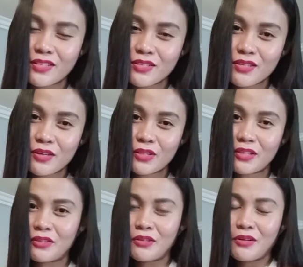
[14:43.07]
It's
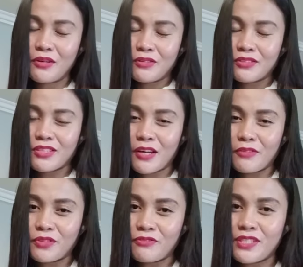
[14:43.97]
her
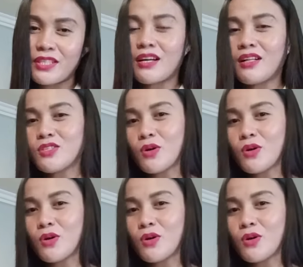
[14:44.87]
time for the physical.